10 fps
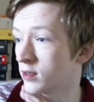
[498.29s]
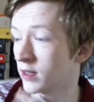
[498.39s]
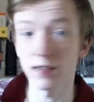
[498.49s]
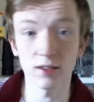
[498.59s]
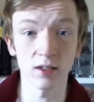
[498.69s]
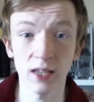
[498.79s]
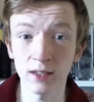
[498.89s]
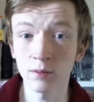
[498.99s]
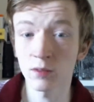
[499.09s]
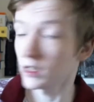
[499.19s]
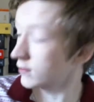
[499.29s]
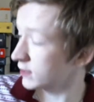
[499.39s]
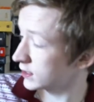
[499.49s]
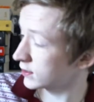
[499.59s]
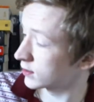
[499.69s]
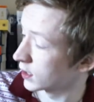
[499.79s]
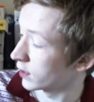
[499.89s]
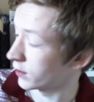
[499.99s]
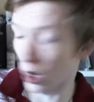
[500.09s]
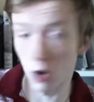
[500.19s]
Keys of the Kingdom series,
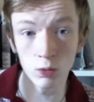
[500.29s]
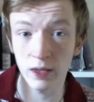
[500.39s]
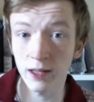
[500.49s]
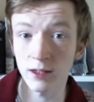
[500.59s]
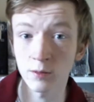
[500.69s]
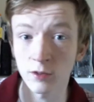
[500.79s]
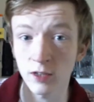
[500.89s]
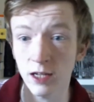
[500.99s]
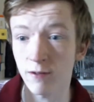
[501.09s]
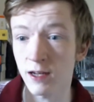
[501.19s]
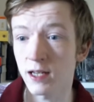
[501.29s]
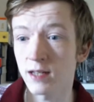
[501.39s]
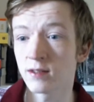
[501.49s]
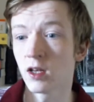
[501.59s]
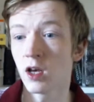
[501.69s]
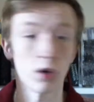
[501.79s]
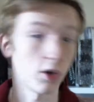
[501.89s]
the Old Kingdom series,